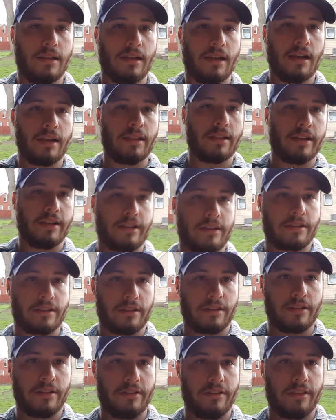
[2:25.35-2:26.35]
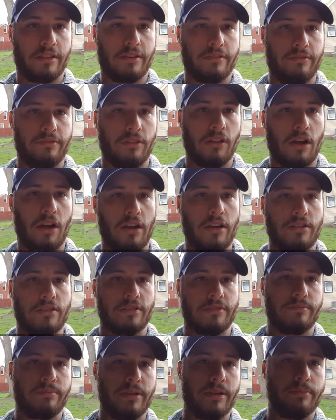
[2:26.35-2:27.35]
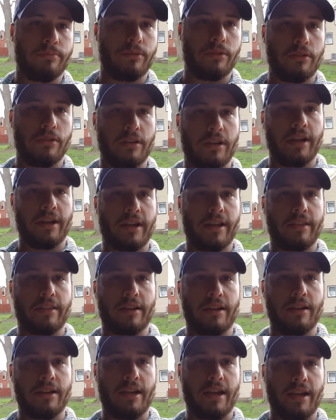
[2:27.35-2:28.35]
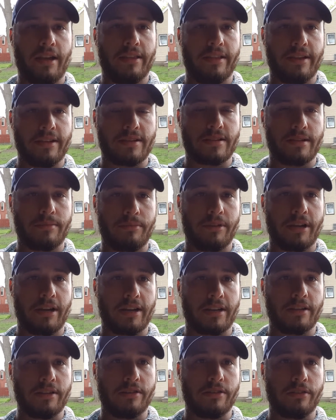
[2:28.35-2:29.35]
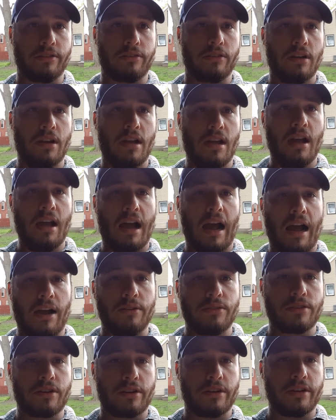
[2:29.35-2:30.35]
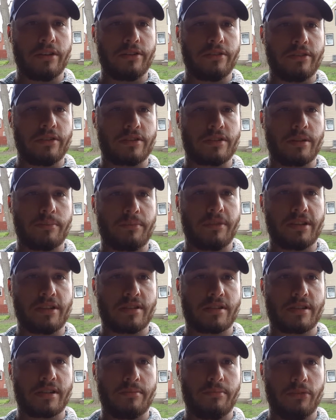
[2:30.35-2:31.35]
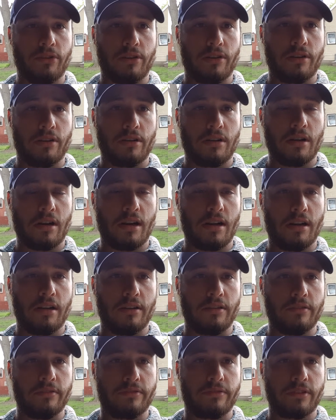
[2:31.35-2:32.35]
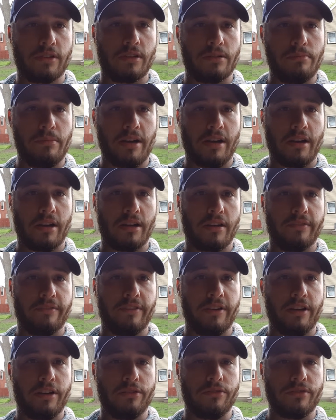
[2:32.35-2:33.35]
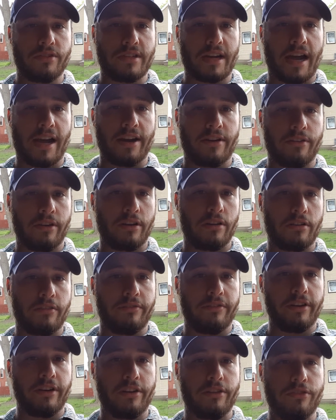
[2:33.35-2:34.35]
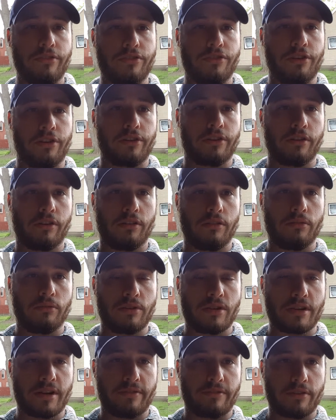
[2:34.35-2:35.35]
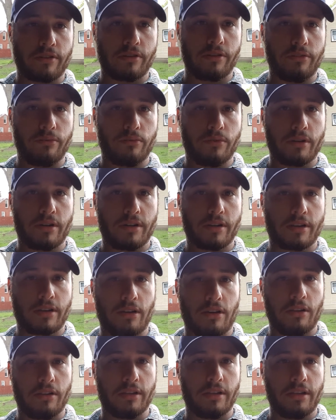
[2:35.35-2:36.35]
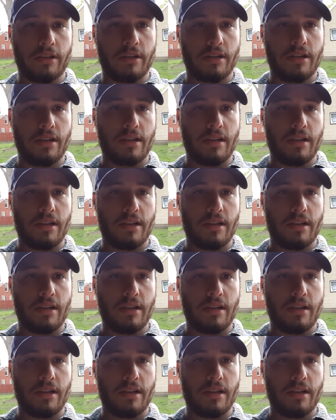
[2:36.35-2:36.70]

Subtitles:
I liked the vlogs of people, and I thought, hey, that's something I can do. I was already doing something similar of making a video diary or video journal, whichever you wanted to call it.